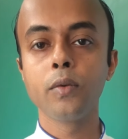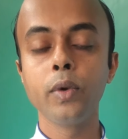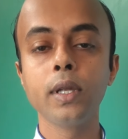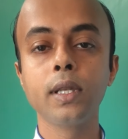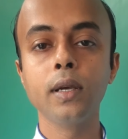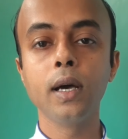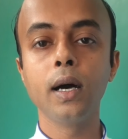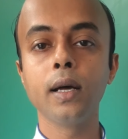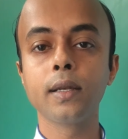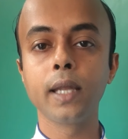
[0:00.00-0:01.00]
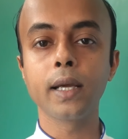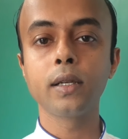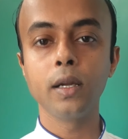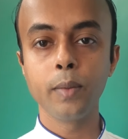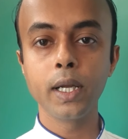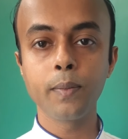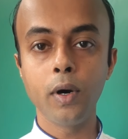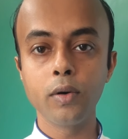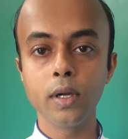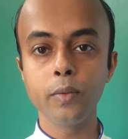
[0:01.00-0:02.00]
We take turmeric
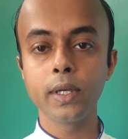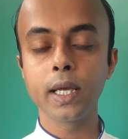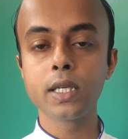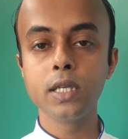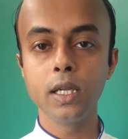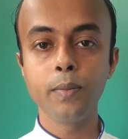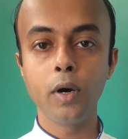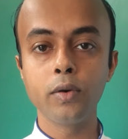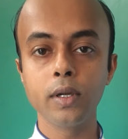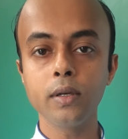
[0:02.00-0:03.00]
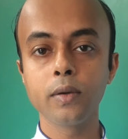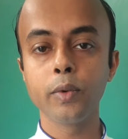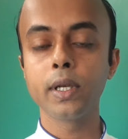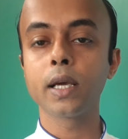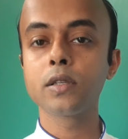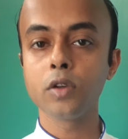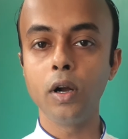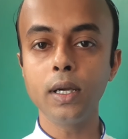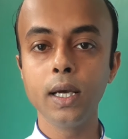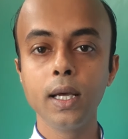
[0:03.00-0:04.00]
powder, we take chili powder, we take
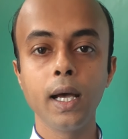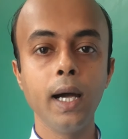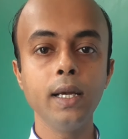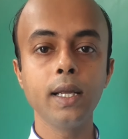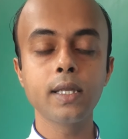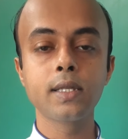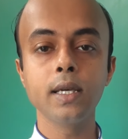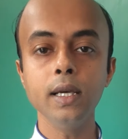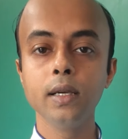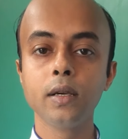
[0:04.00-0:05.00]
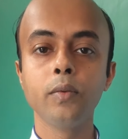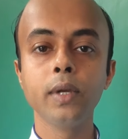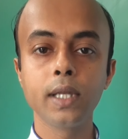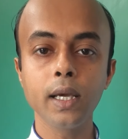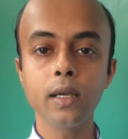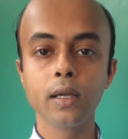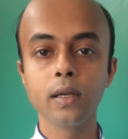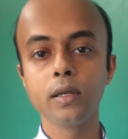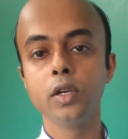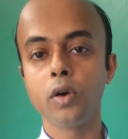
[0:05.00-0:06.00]
salt, and let's say we take
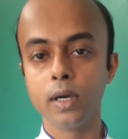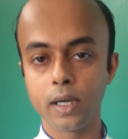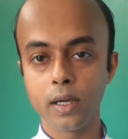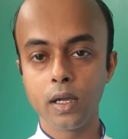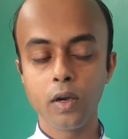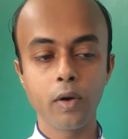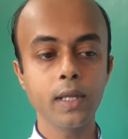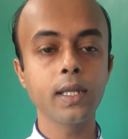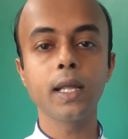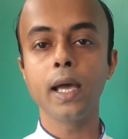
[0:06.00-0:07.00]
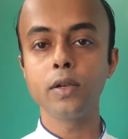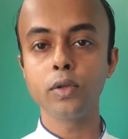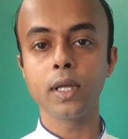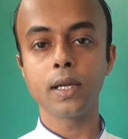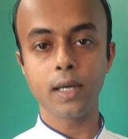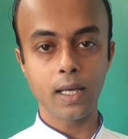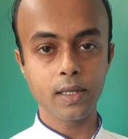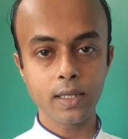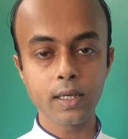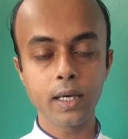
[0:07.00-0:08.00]
yogurt. Okay, I know there are
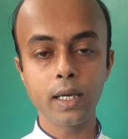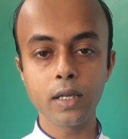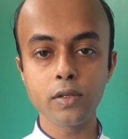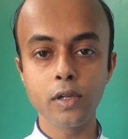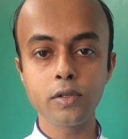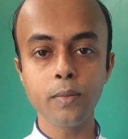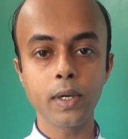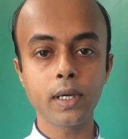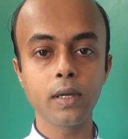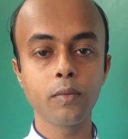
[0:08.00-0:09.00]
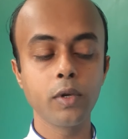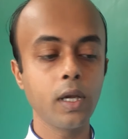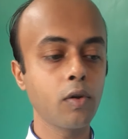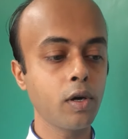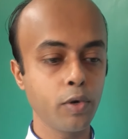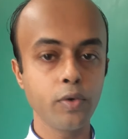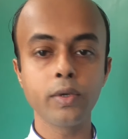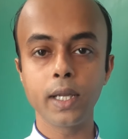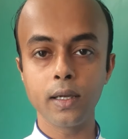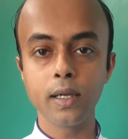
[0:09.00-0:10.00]
other ingredients also, but we are not
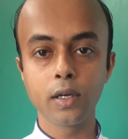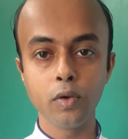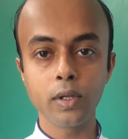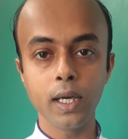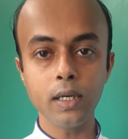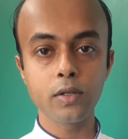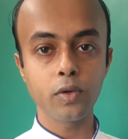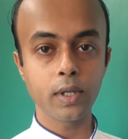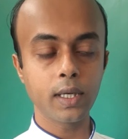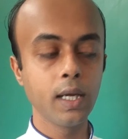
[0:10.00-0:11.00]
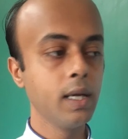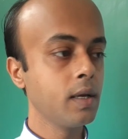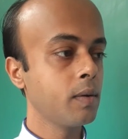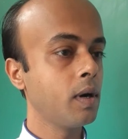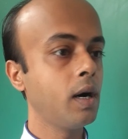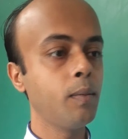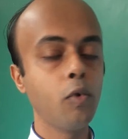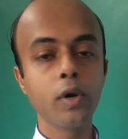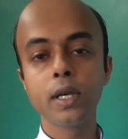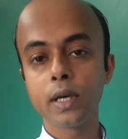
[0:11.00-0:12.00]
going to include that, so that
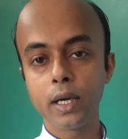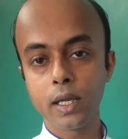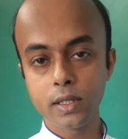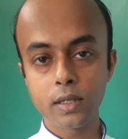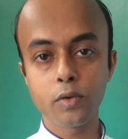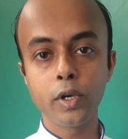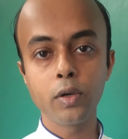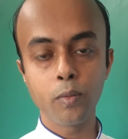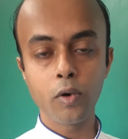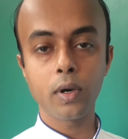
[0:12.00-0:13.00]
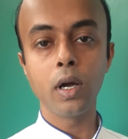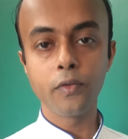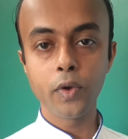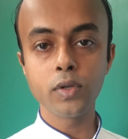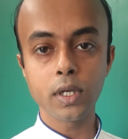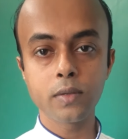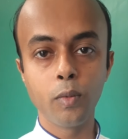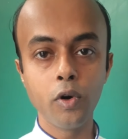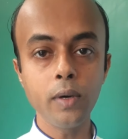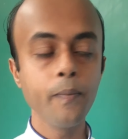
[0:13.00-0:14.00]
more ingredients is going to confuse us
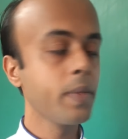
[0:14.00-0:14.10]
more.